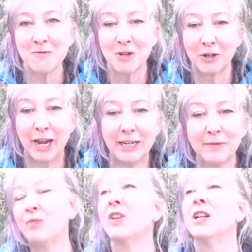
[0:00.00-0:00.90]
Okay.
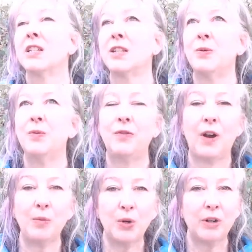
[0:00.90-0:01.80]
So far
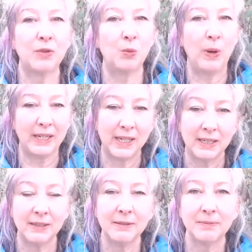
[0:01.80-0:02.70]
more of a
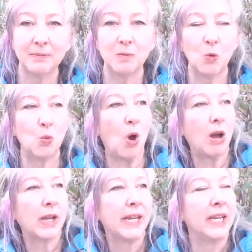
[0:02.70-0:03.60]
waking,
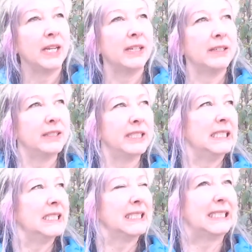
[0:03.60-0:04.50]
walking,
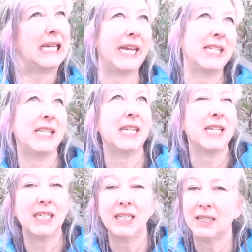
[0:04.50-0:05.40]

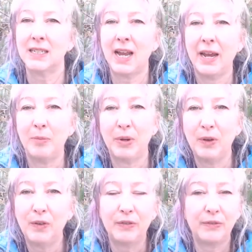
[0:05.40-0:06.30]
gazing type
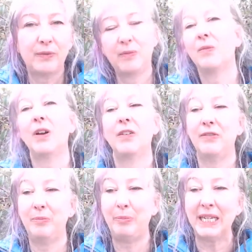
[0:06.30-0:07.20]
of
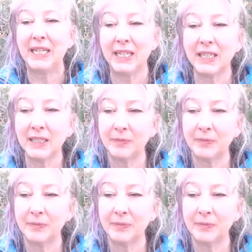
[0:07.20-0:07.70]
being.